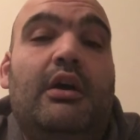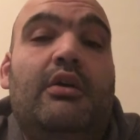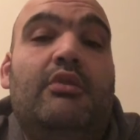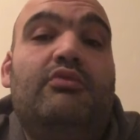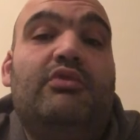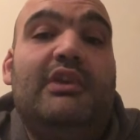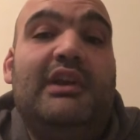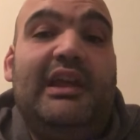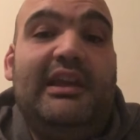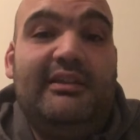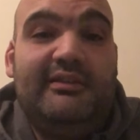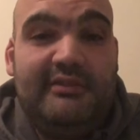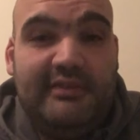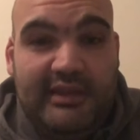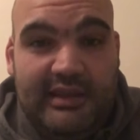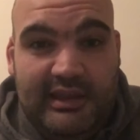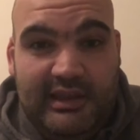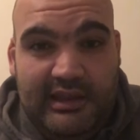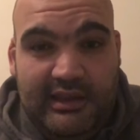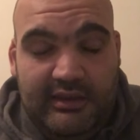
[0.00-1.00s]
relates
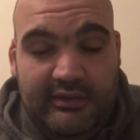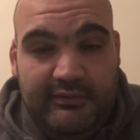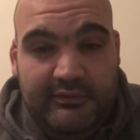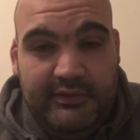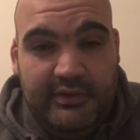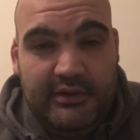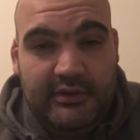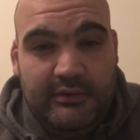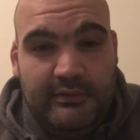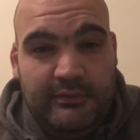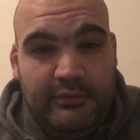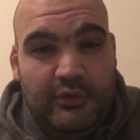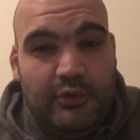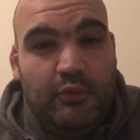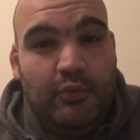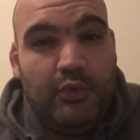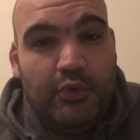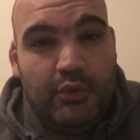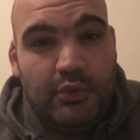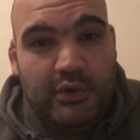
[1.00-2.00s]
to Eve and the
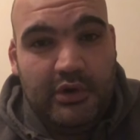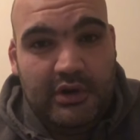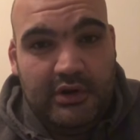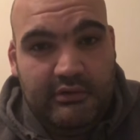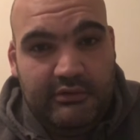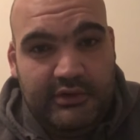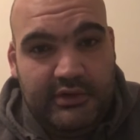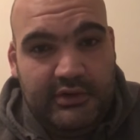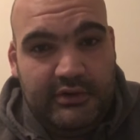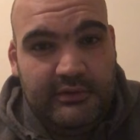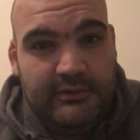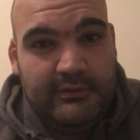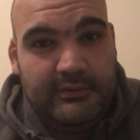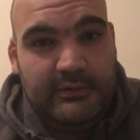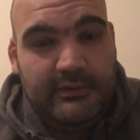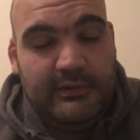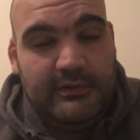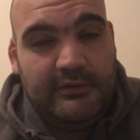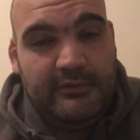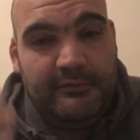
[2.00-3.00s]
water and
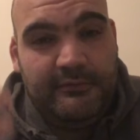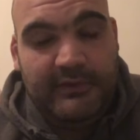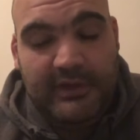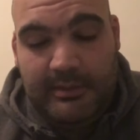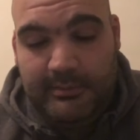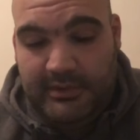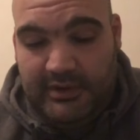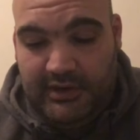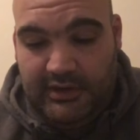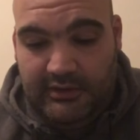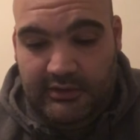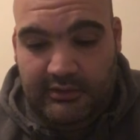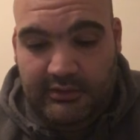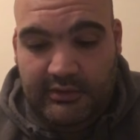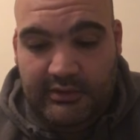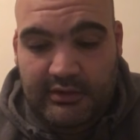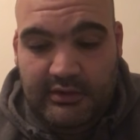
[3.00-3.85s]
the feminine.